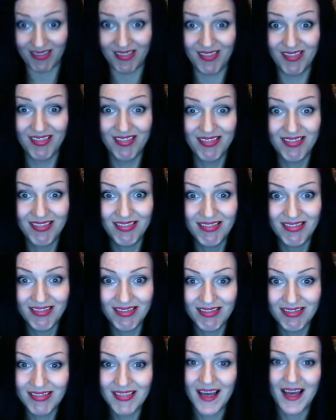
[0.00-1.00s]

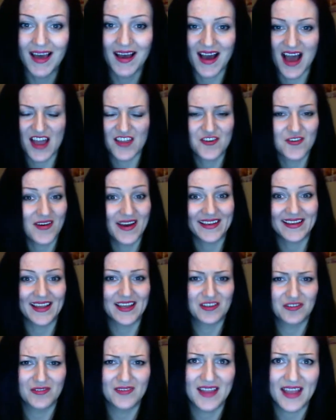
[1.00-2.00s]
I tried
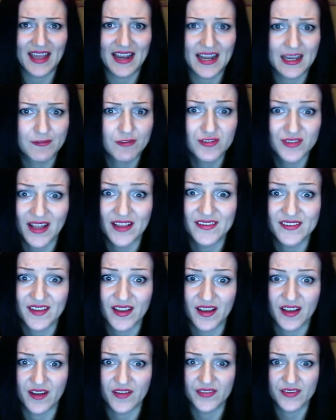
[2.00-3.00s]
like today, like for 10
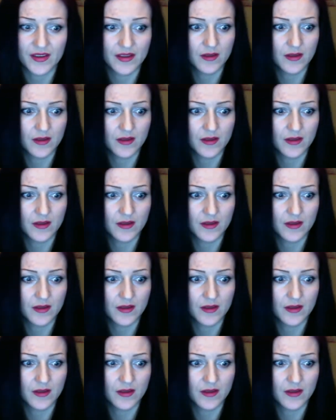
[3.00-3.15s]
seconds.